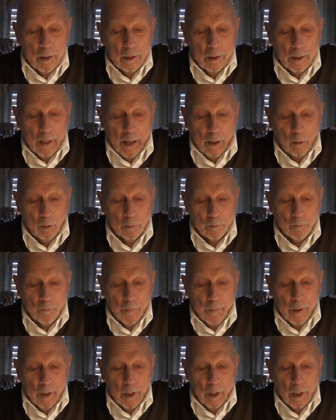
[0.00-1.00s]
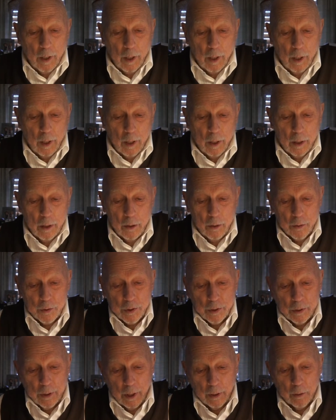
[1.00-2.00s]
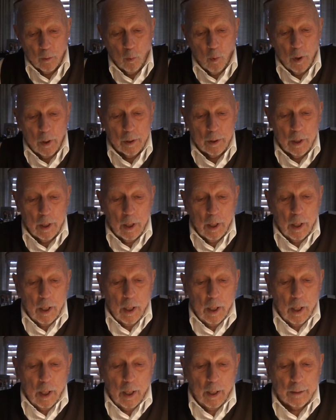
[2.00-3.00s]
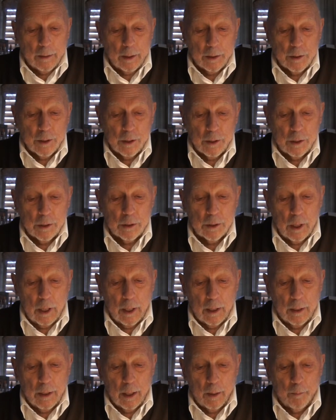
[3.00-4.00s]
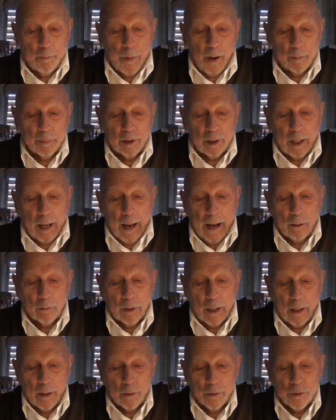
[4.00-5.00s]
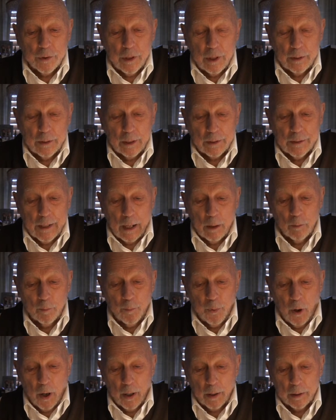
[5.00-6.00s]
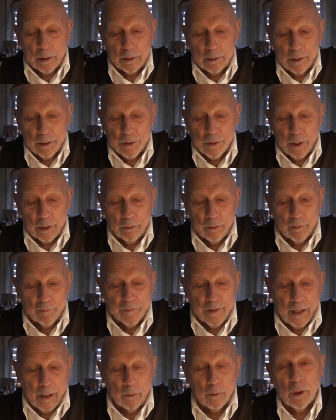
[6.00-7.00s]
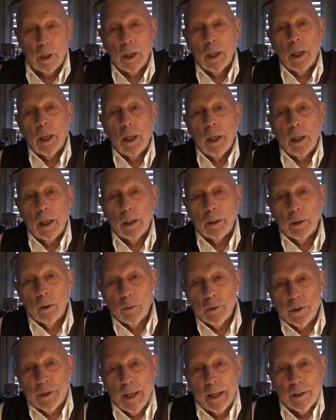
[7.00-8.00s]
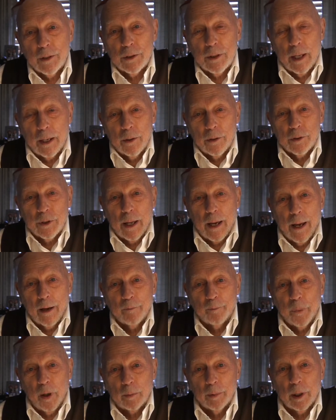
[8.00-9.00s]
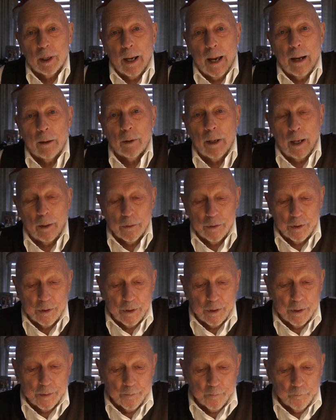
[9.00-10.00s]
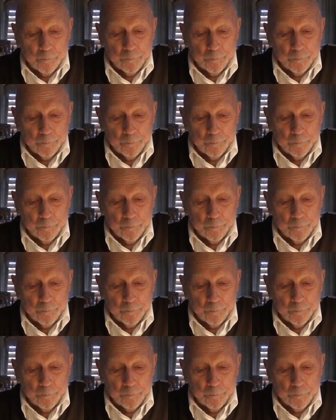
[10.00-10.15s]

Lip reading: Now, here's another one, and this is in the public outhouse in the town park in the center of town. In those days, they used to have public outhouses,